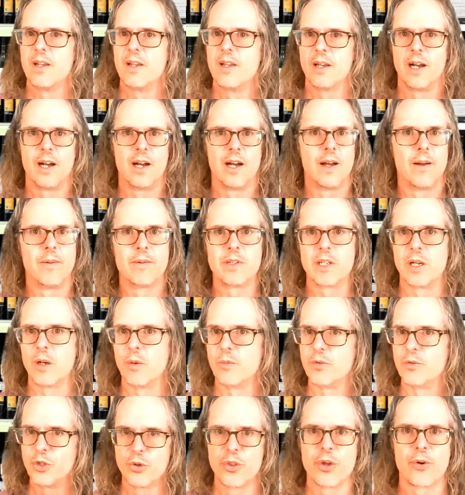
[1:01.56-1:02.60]
uh, you know,
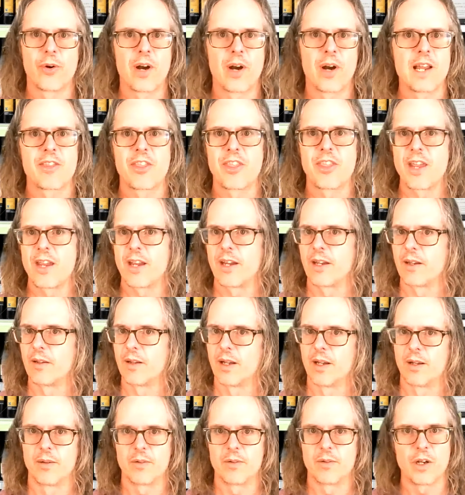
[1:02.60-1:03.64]
do the right thing,
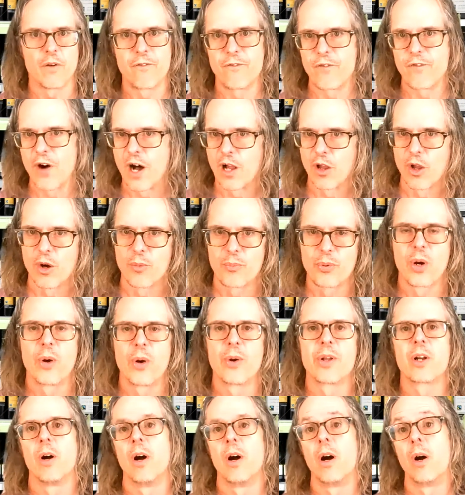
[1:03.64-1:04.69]
uh, you know, follow
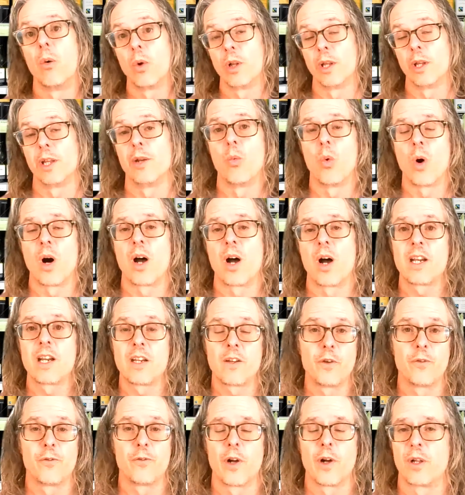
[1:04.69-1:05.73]
protocol. Well, in wine, if
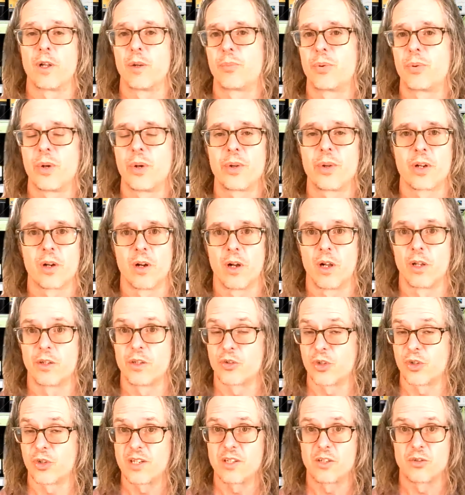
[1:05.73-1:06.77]
you follow protocol, you
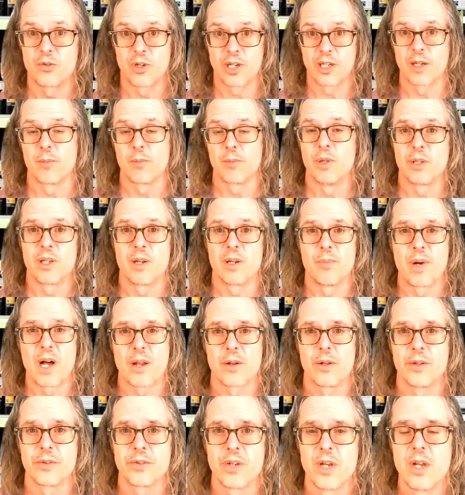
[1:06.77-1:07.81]
tried to drink a million
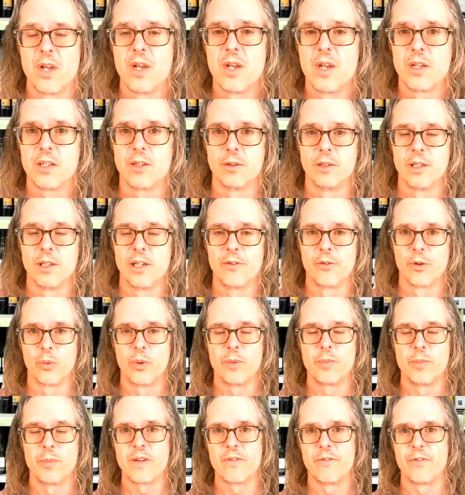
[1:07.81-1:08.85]
bottles, your liver would
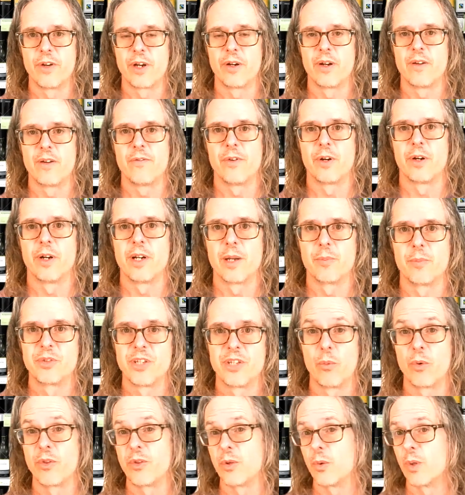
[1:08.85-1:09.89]
be very, very upset
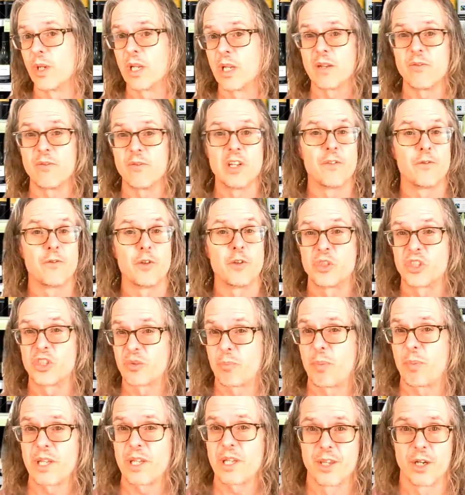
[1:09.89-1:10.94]
with you. And even if you
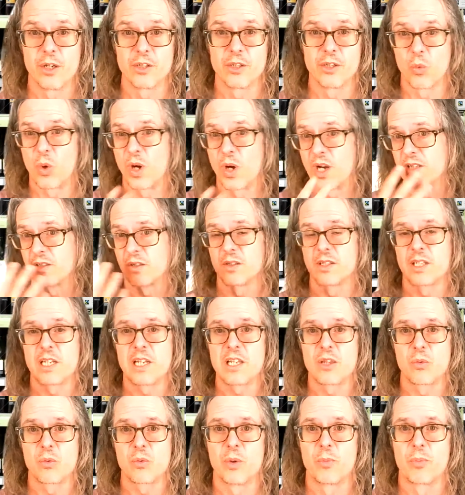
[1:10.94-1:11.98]
spit those wines, your
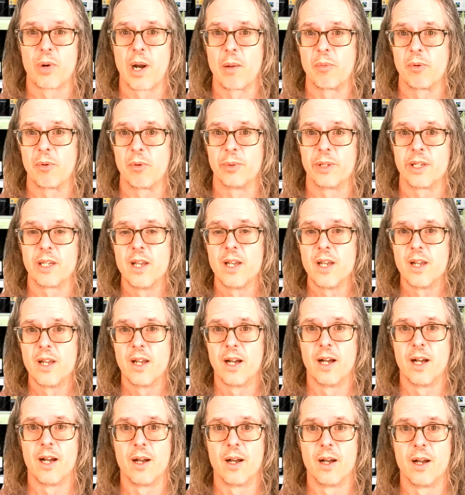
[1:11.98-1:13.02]
teeth would probably
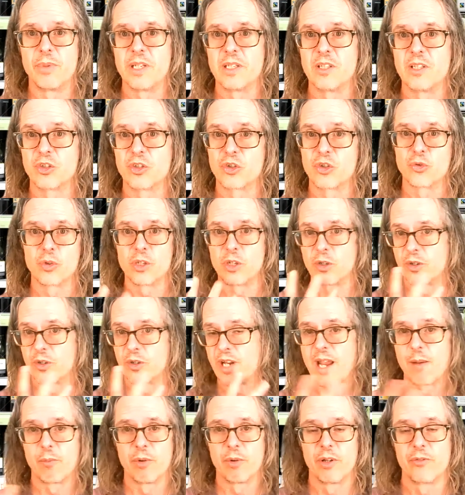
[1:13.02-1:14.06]
uh, be, dest- your
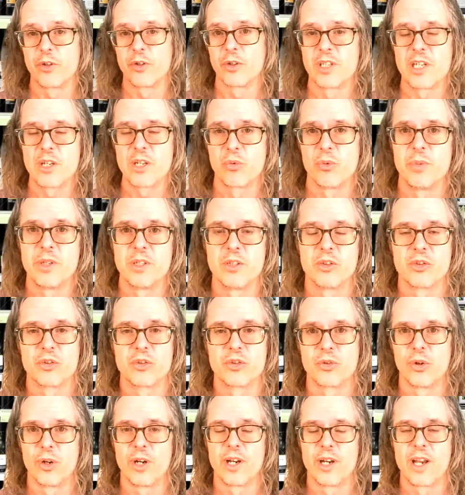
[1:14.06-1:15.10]
enamel of your teeth would be
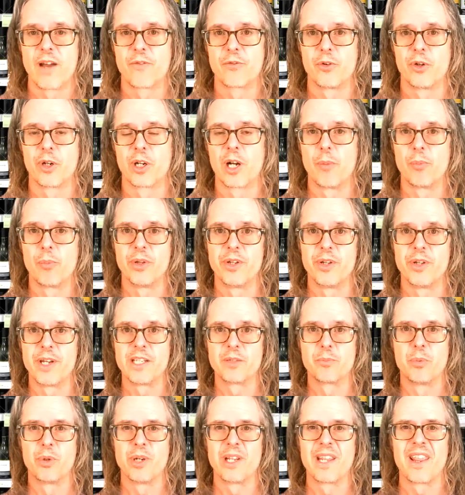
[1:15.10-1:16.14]
destroyed after a couple of days
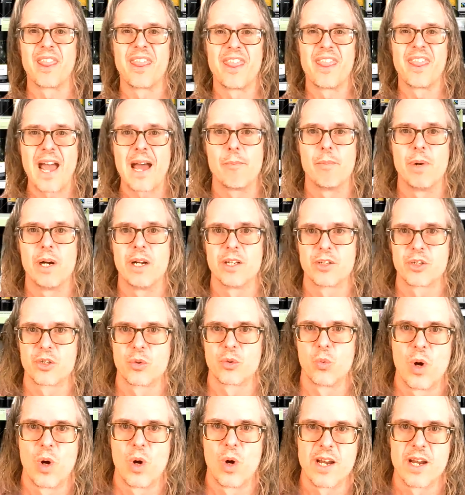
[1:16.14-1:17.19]
putting that much
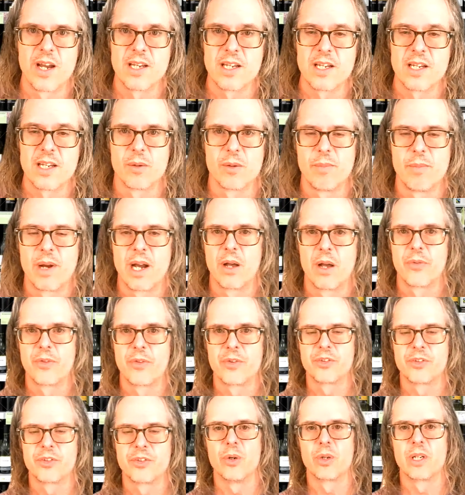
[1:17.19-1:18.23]
wine in your mouth
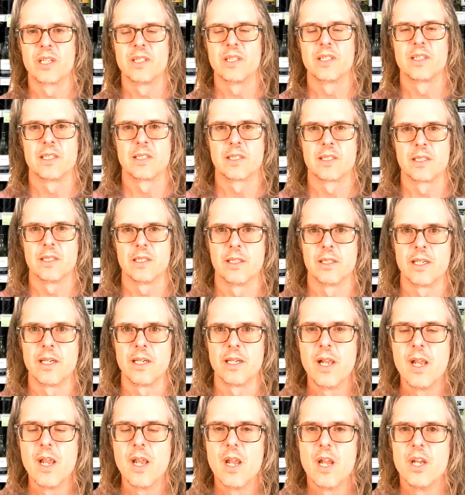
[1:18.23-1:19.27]
so consistently.
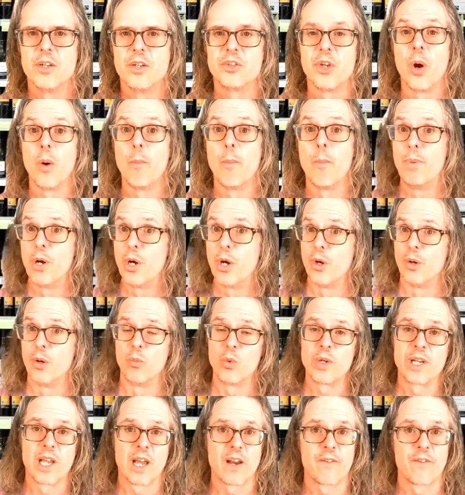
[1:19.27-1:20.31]
So, boom, we
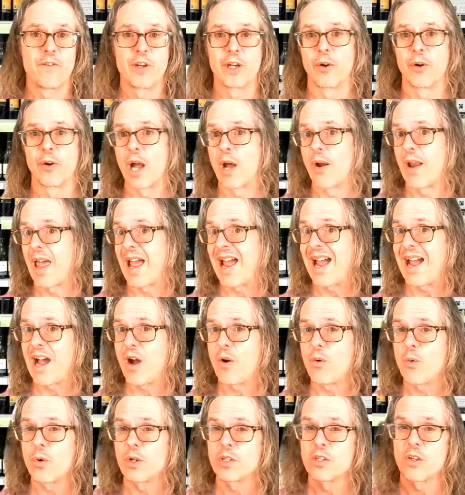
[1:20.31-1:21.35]
got to figure out
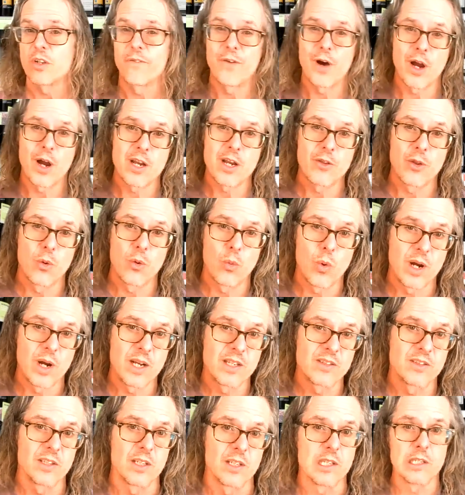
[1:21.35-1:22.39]
how to find the
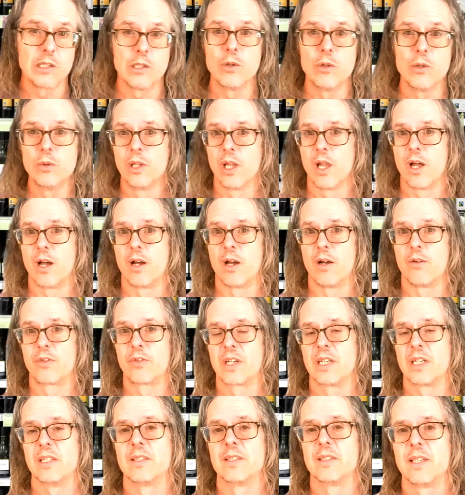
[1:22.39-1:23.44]
wines that you love
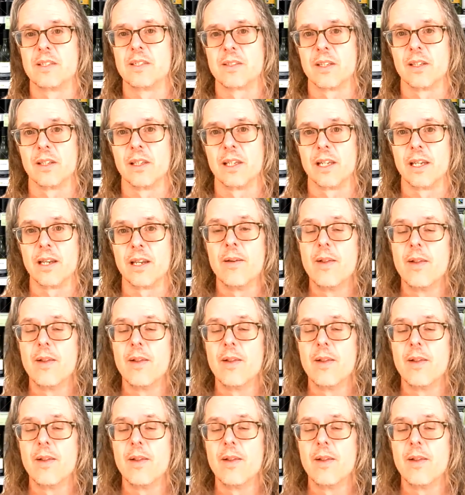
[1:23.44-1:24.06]
consistently.